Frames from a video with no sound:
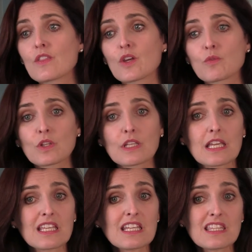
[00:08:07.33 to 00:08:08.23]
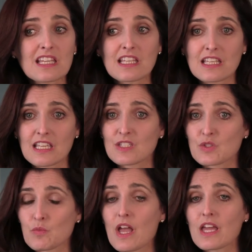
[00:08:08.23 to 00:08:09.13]
that really anything that
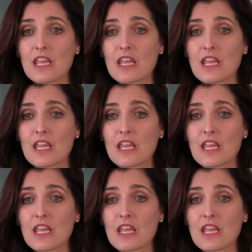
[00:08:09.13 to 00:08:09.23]
gets wet